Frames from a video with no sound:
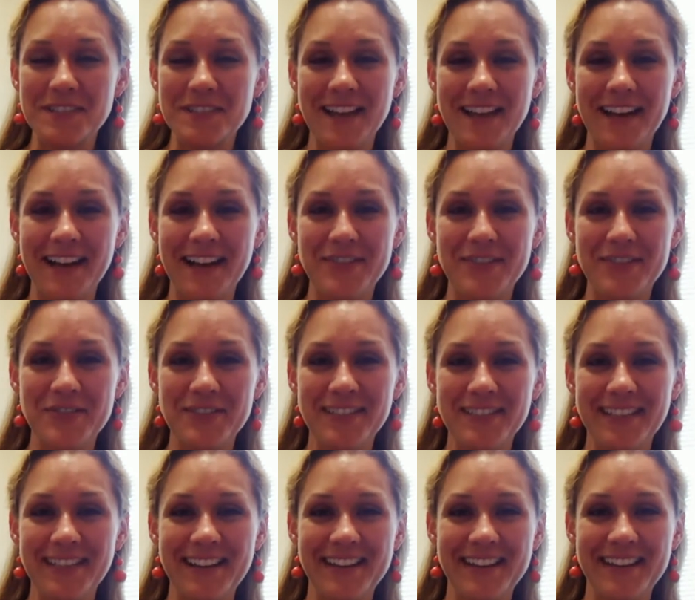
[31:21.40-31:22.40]
to that. I
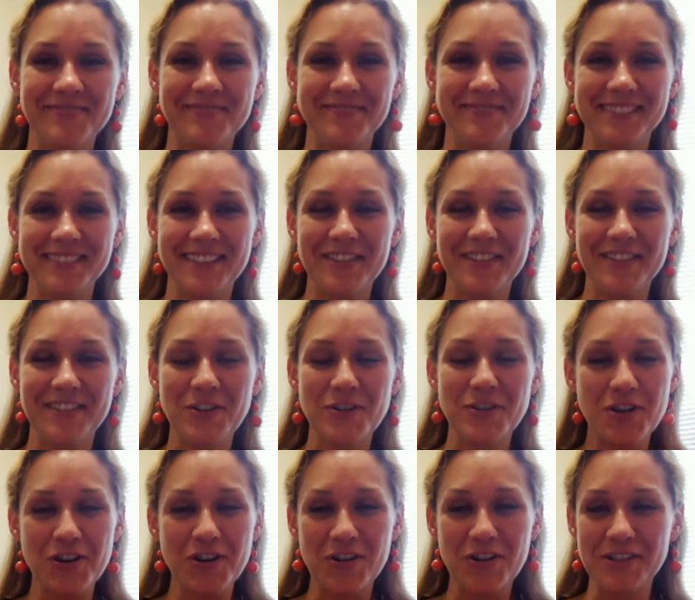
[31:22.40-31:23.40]
truly am. The
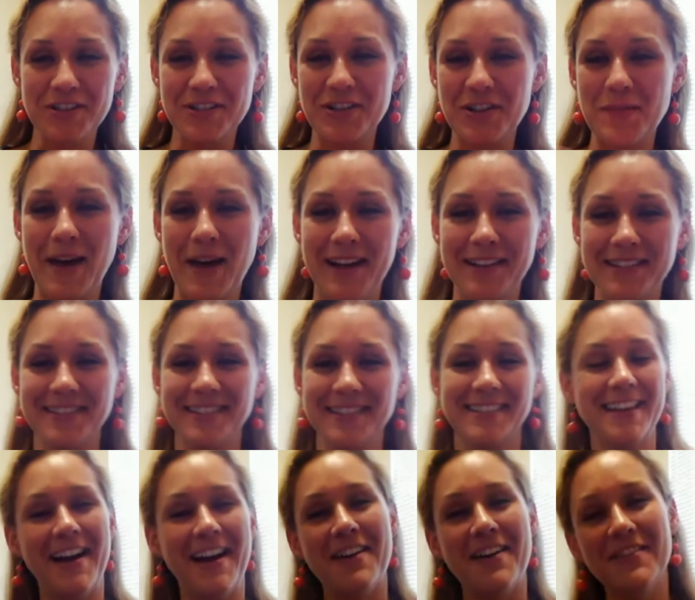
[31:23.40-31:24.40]
country girl gets to go back to the
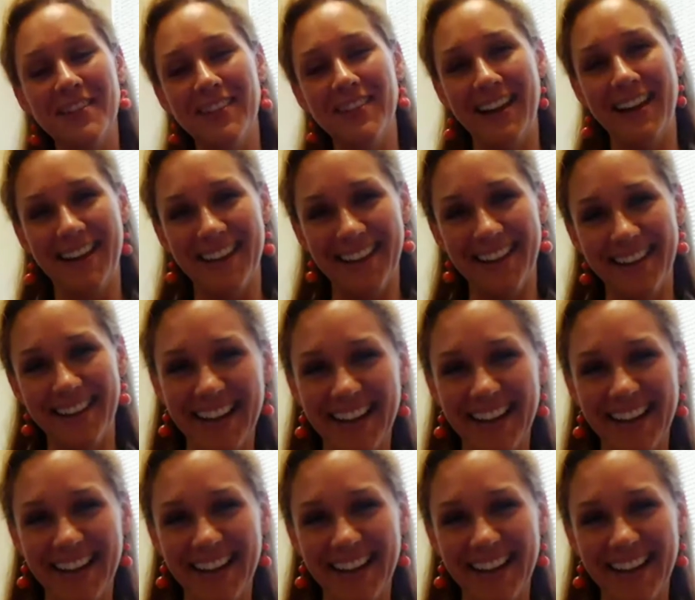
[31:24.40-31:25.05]
South. I like I